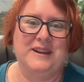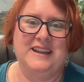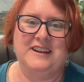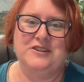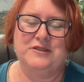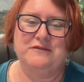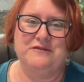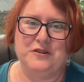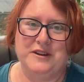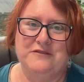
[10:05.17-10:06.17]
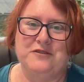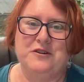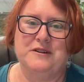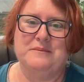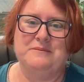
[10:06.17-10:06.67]

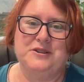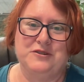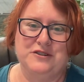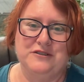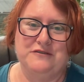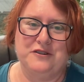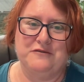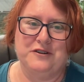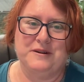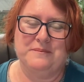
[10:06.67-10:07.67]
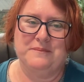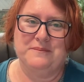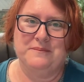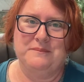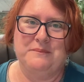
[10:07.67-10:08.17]
800-484-0244.
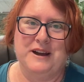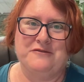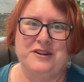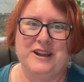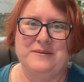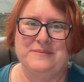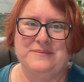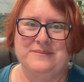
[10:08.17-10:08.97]
Bye for now.